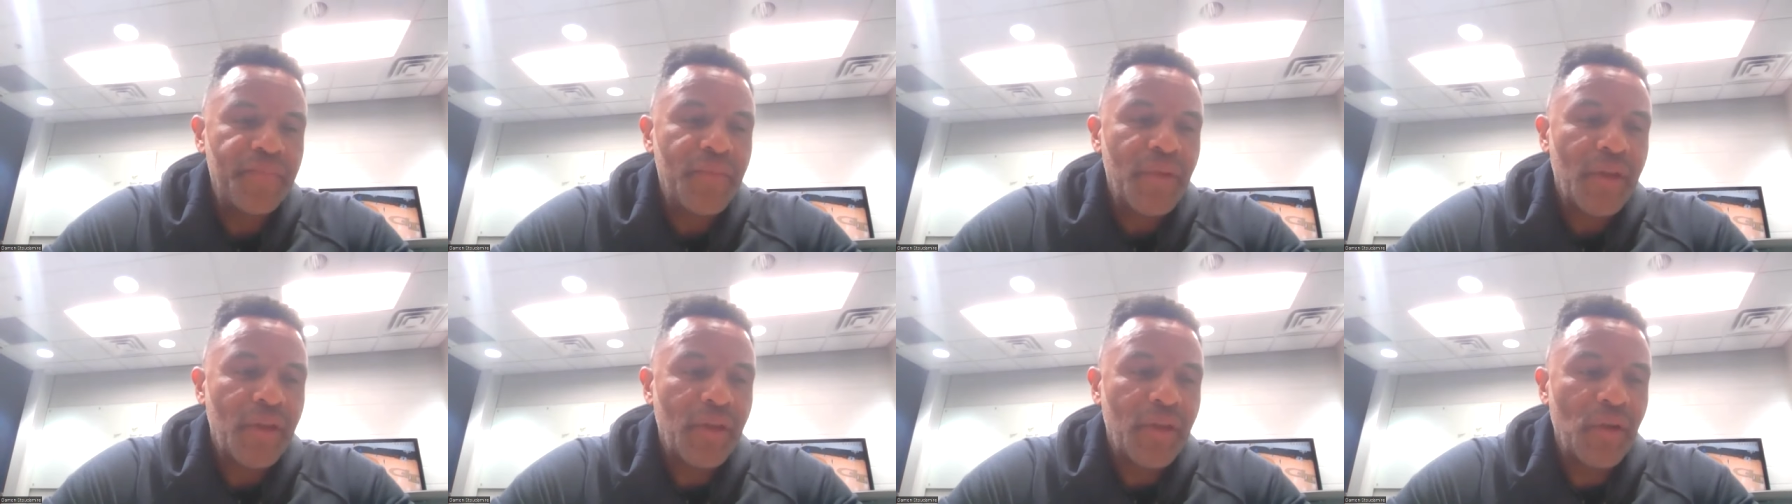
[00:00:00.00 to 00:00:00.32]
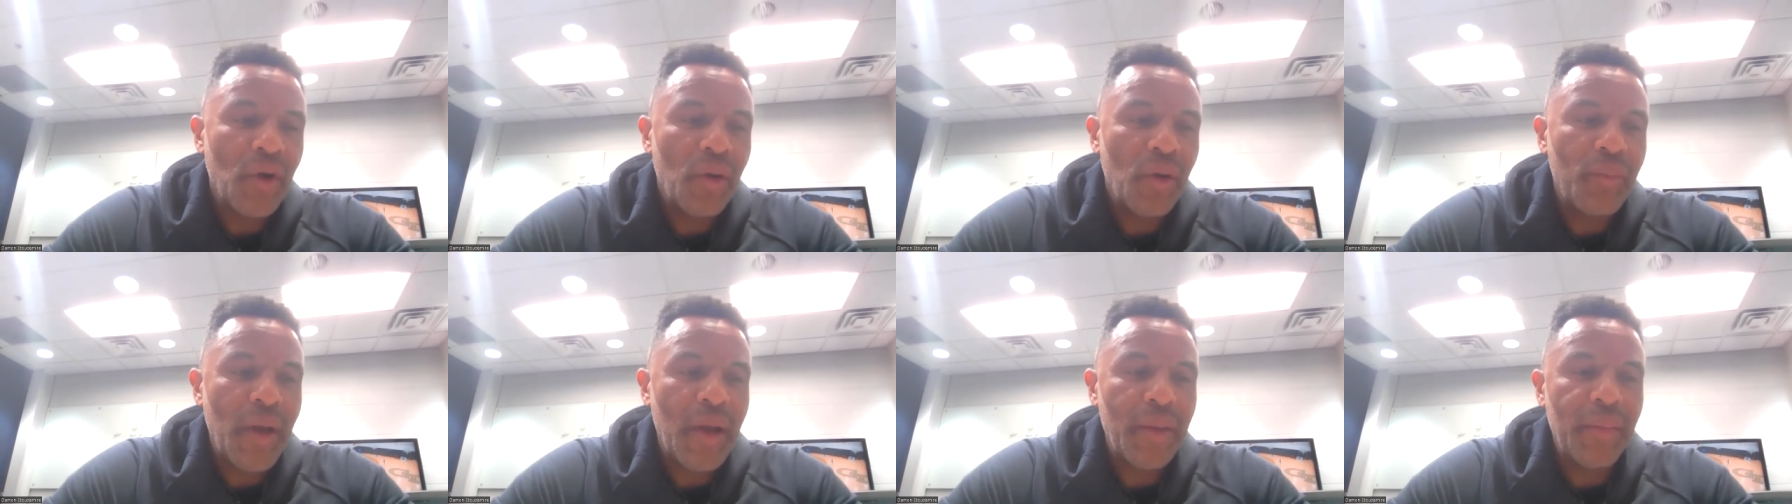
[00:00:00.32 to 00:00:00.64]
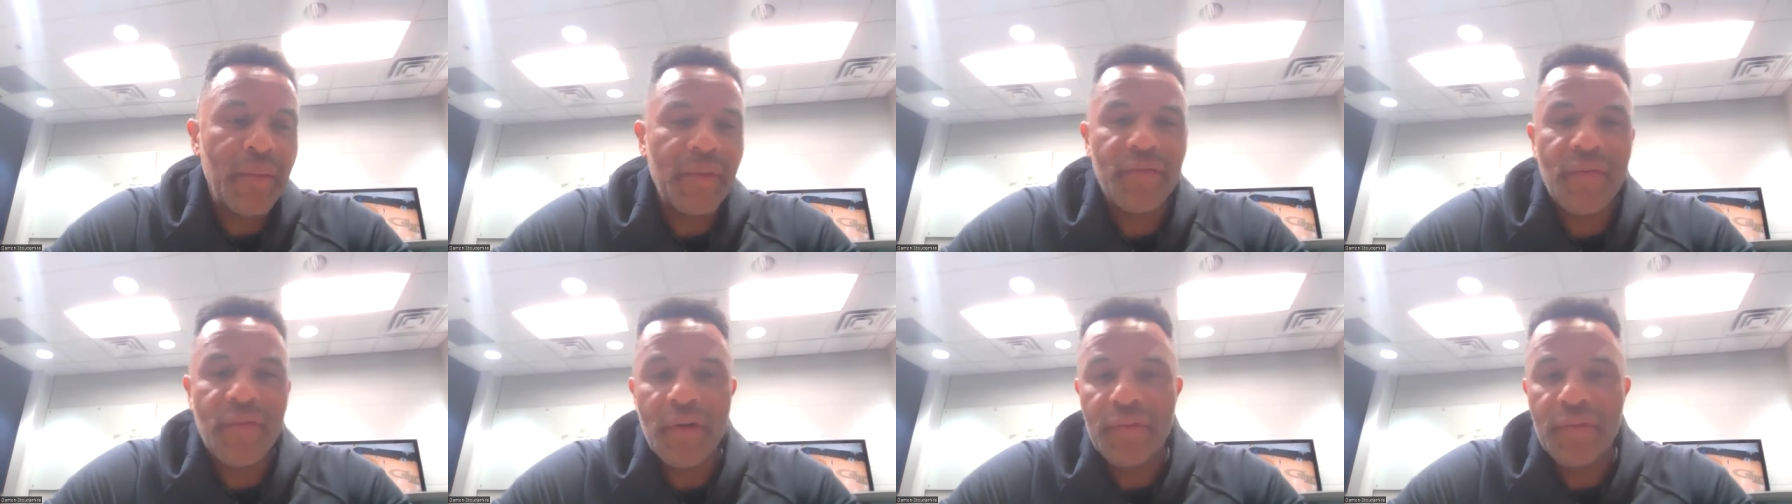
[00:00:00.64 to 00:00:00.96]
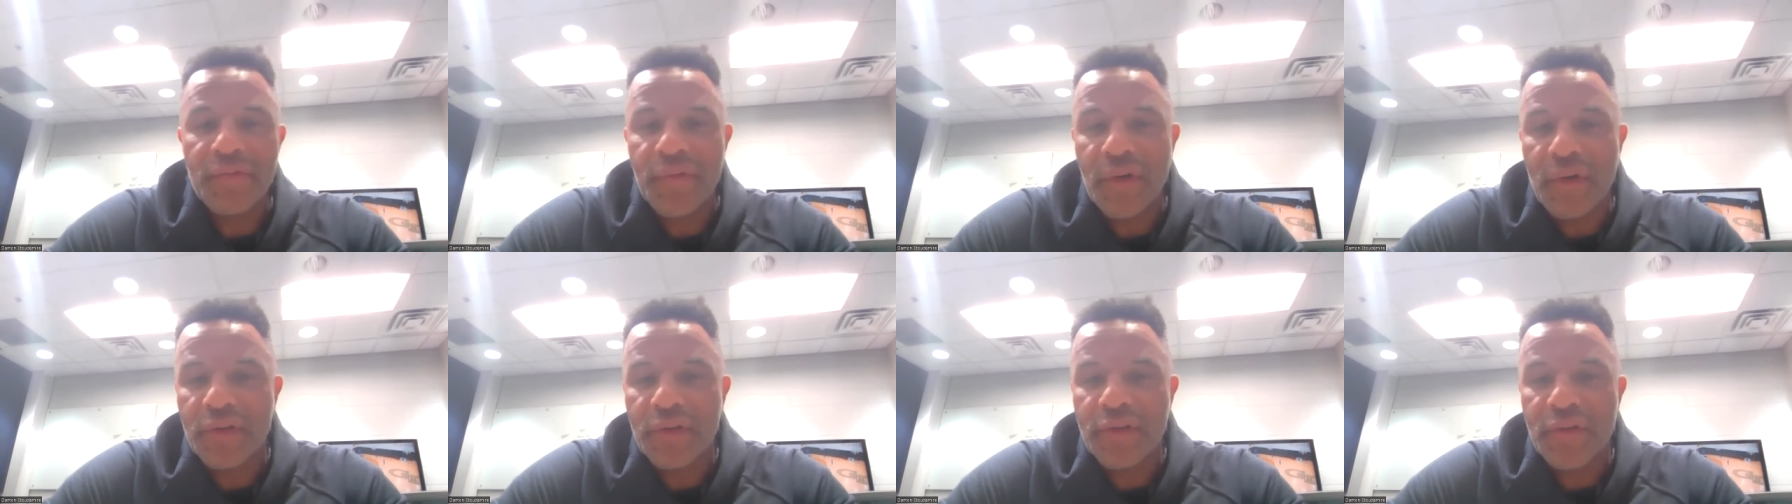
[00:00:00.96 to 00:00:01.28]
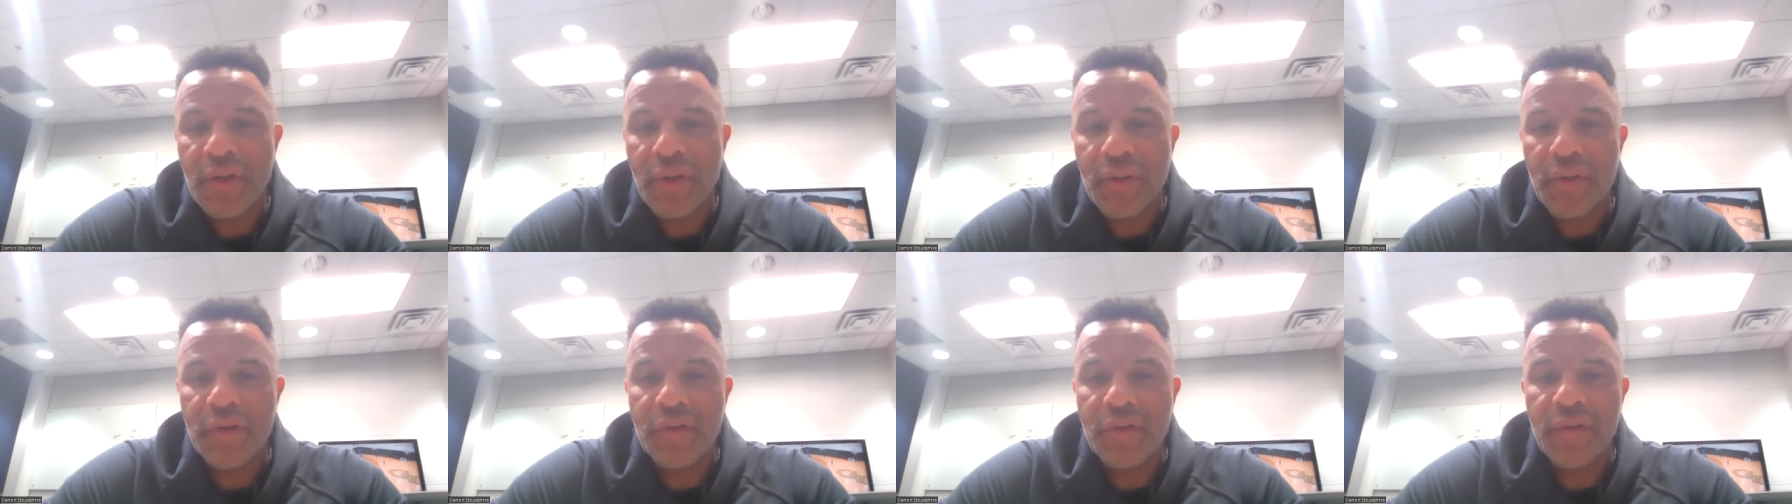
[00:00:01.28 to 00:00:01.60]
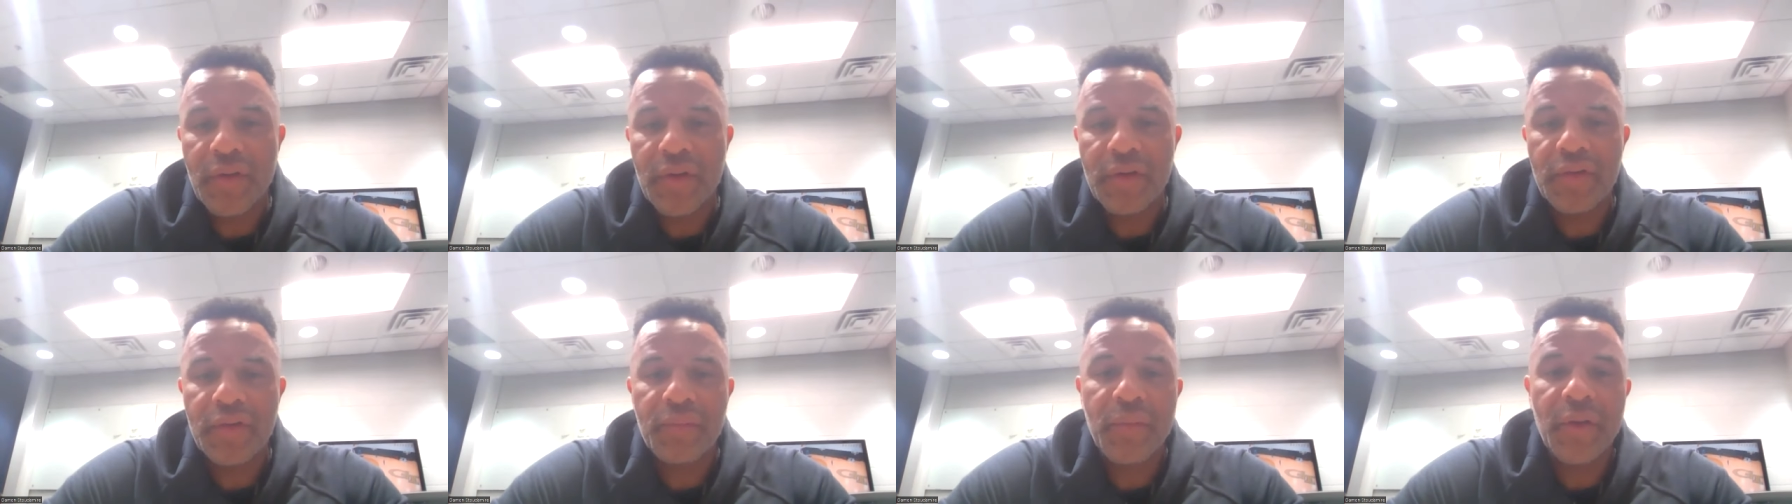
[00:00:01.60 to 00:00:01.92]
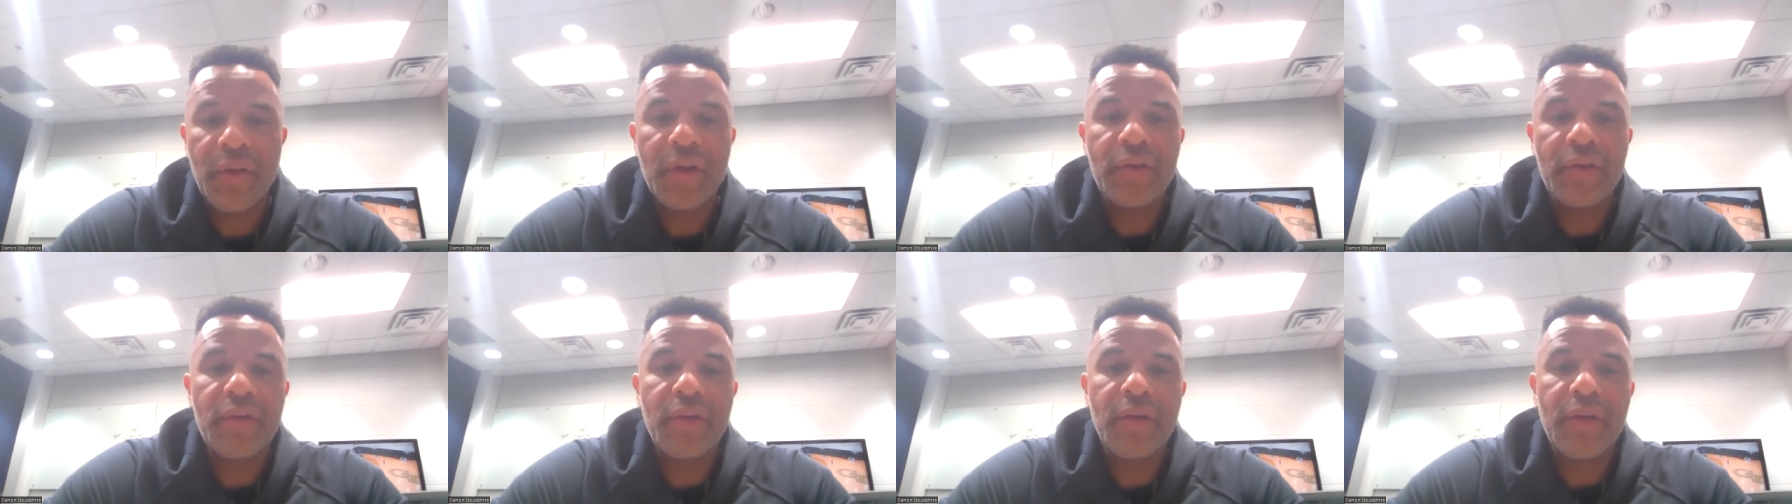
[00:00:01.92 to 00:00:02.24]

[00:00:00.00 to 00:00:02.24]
you know, maybe for the first 36 minutes